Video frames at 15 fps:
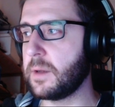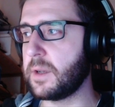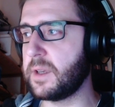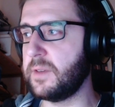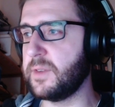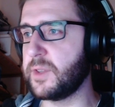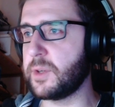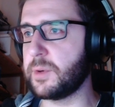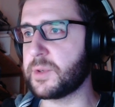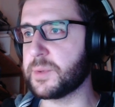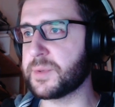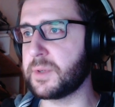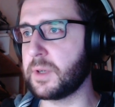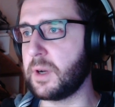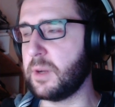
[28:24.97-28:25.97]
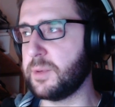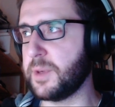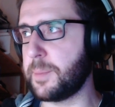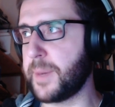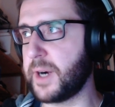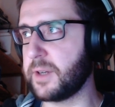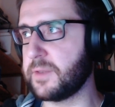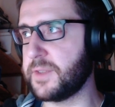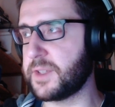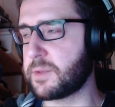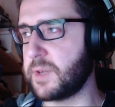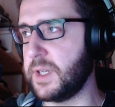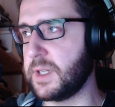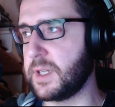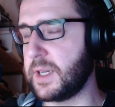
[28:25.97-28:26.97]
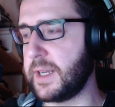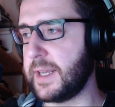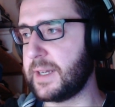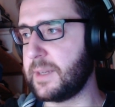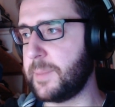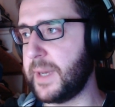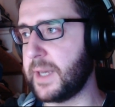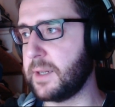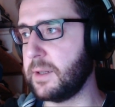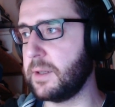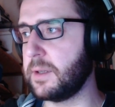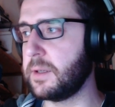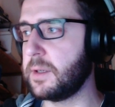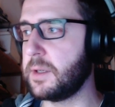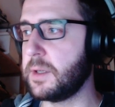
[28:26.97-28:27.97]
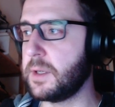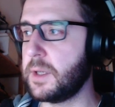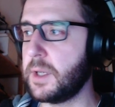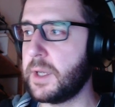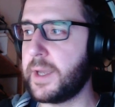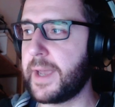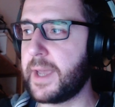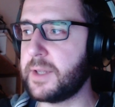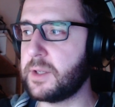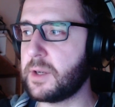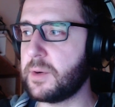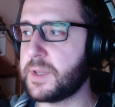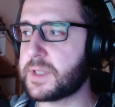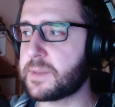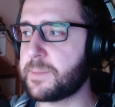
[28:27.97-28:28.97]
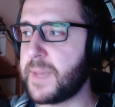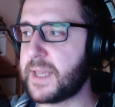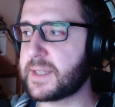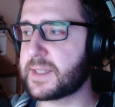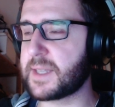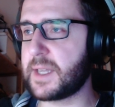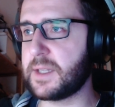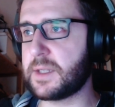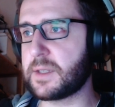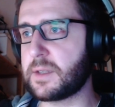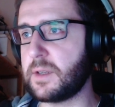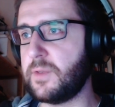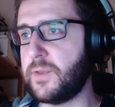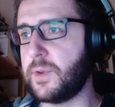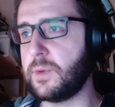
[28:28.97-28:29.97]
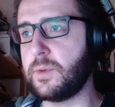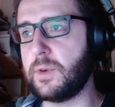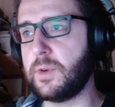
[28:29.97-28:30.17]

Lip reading: Even though it was on the lower part of the screen, it didn't hit the paddle. And you know, it makes sense if you